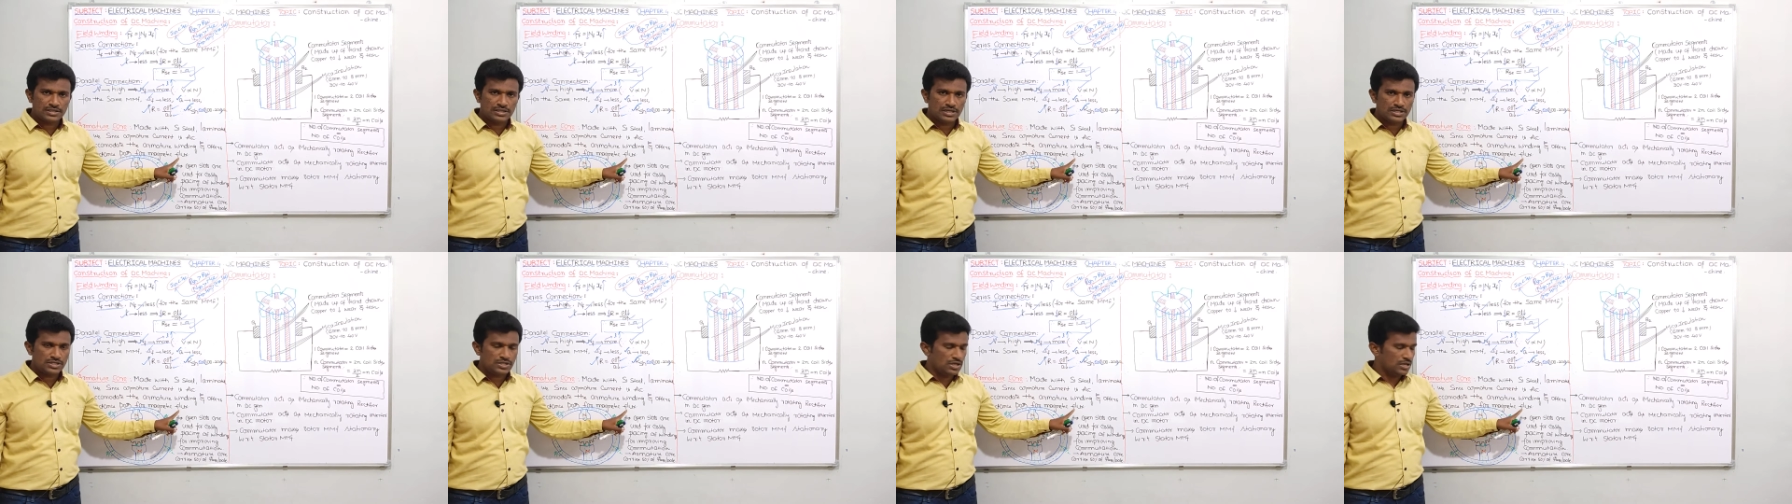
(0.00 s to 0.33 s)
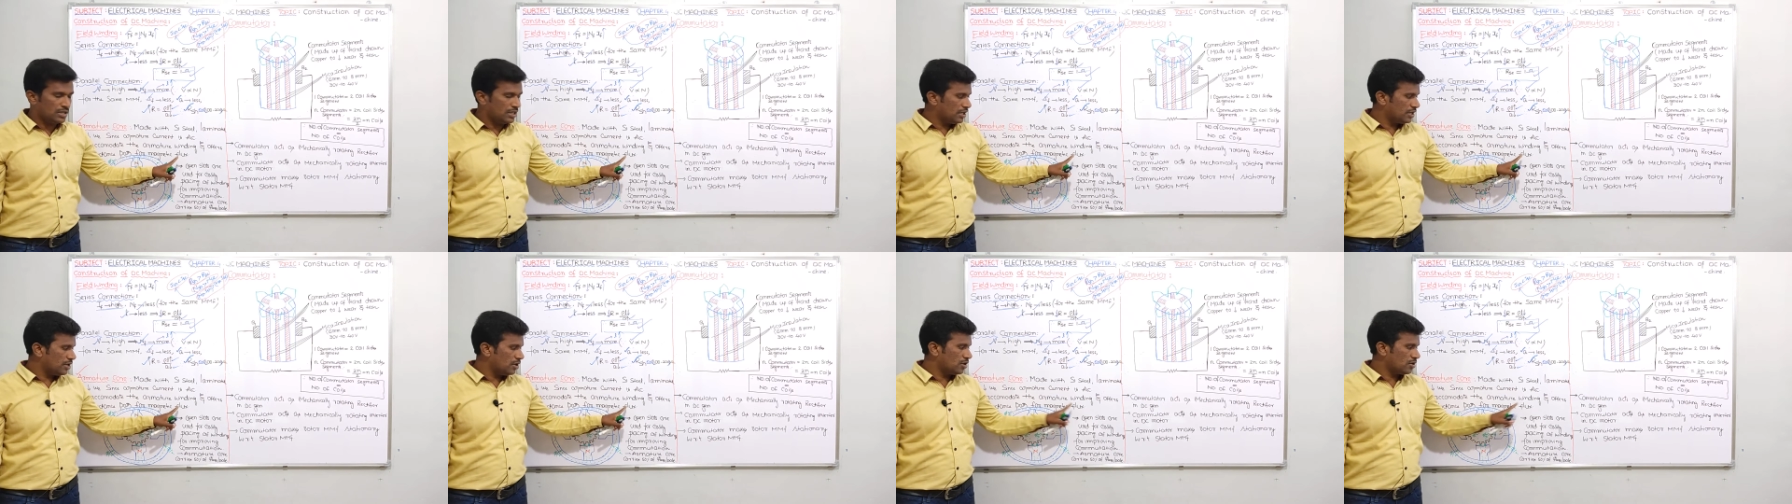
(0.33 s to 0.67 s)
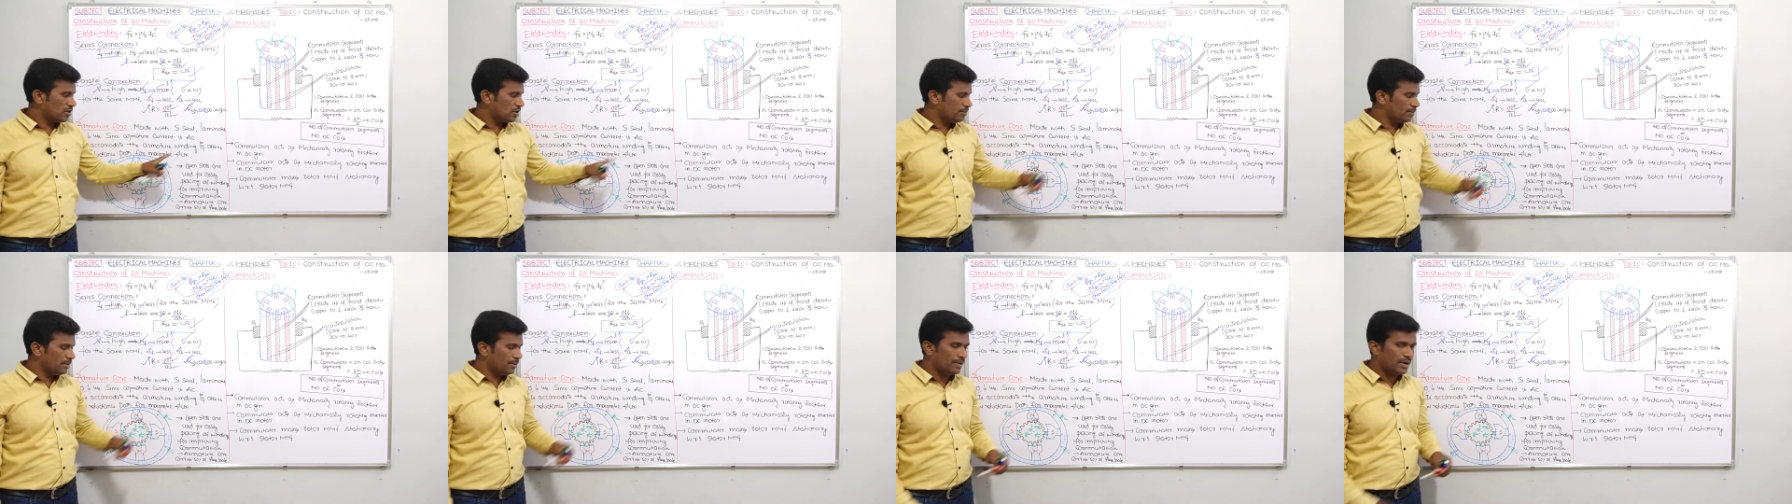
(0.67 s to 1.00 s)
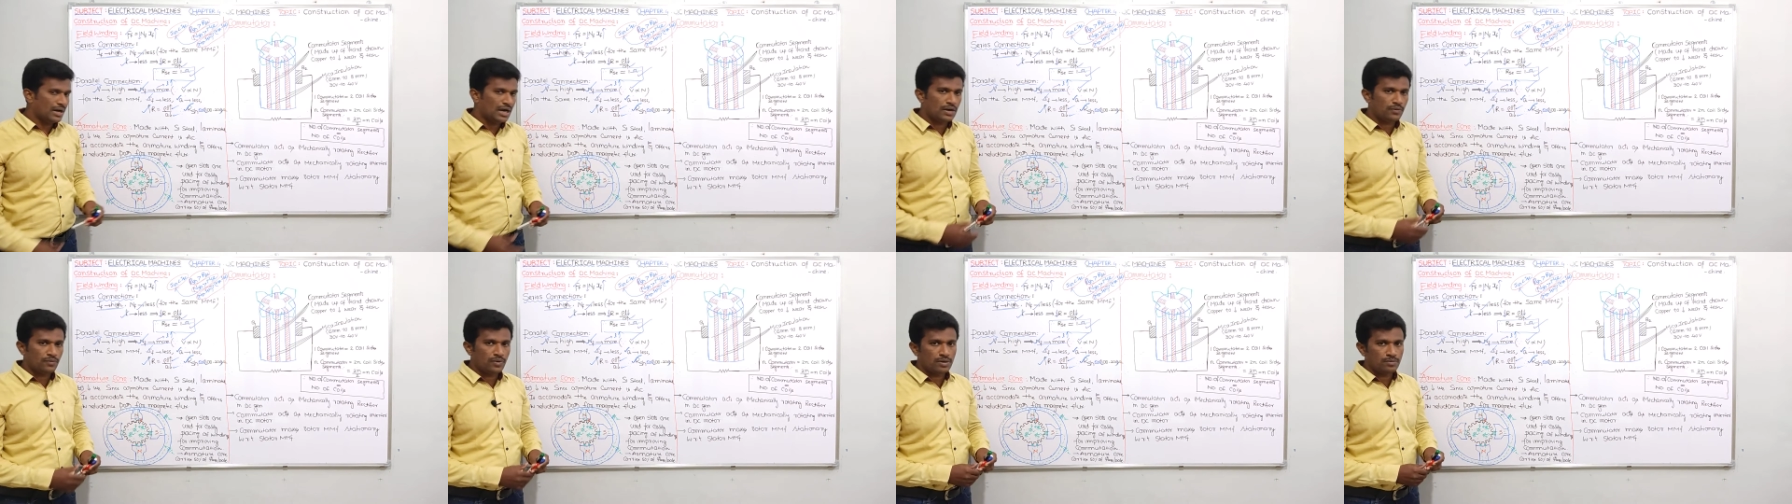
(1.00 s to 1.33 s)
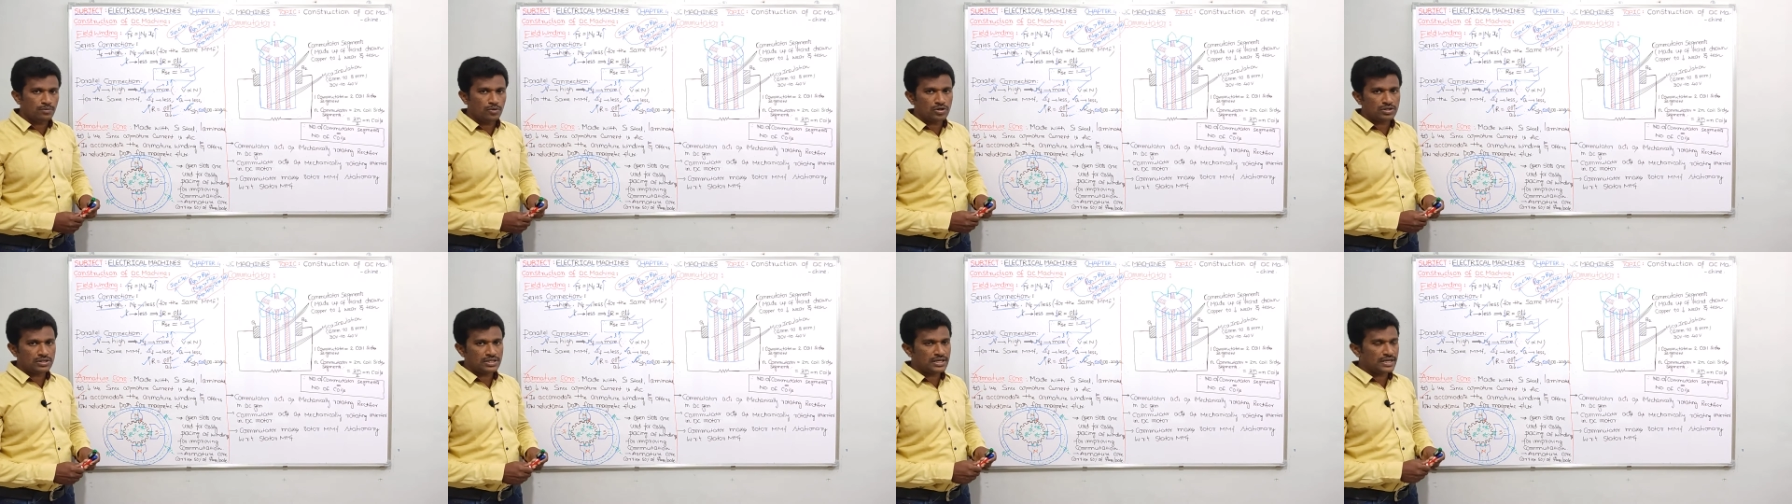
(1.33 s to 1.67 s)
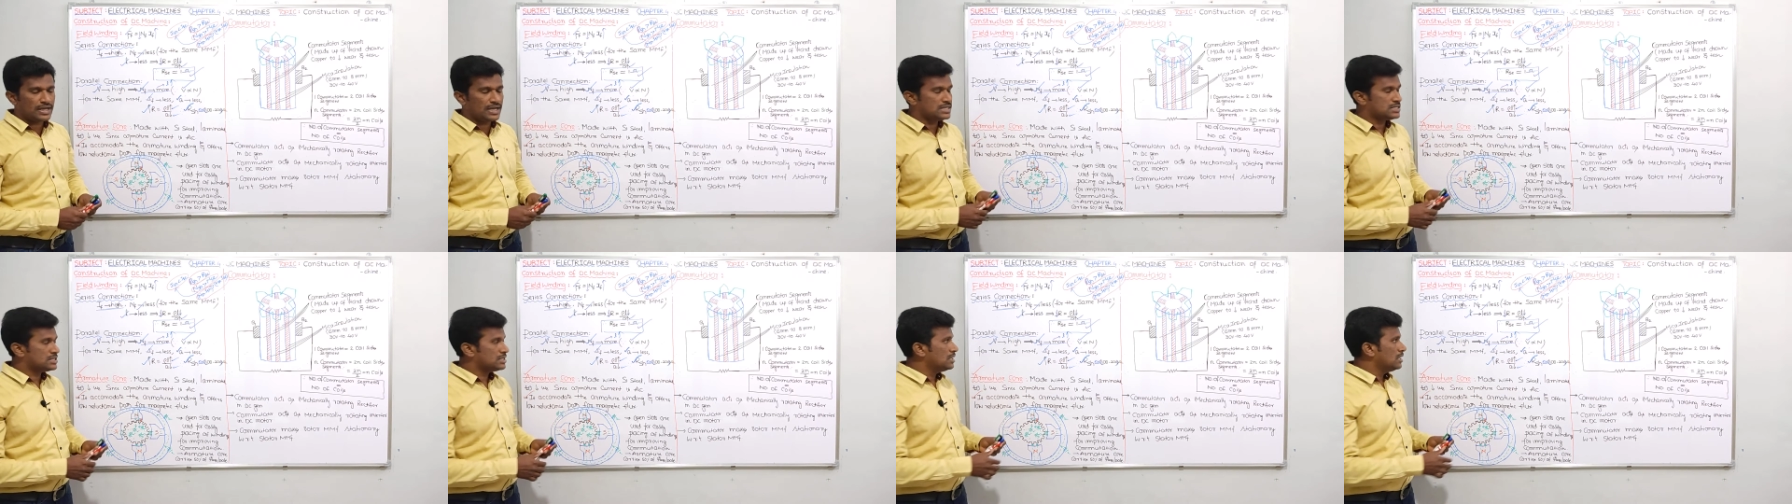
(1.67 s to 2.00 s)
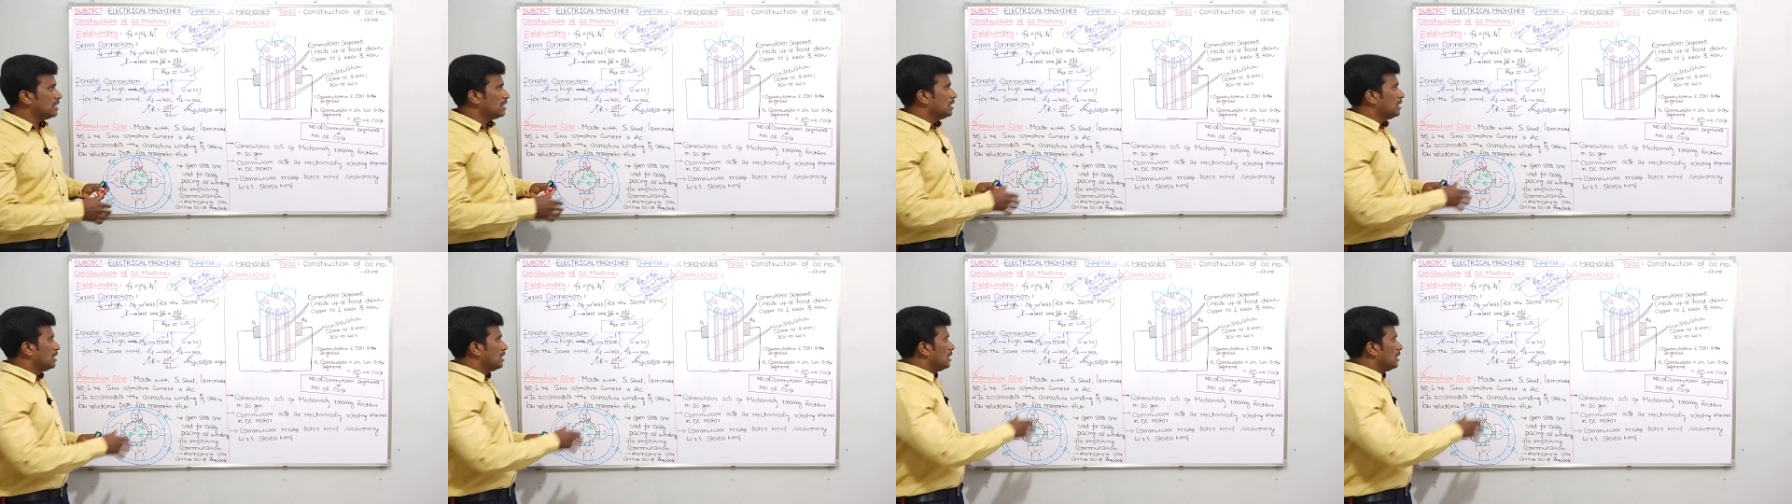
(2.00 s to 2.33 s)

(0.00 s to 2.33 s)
That you have to remember. And one more thing, guys.